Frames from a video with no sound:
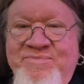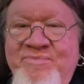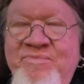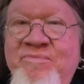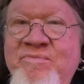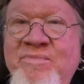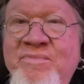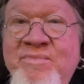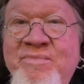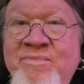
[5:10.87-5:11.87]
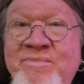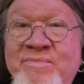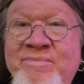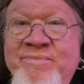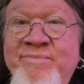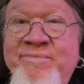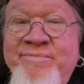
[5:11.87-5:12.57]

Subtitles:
Nobody speaks.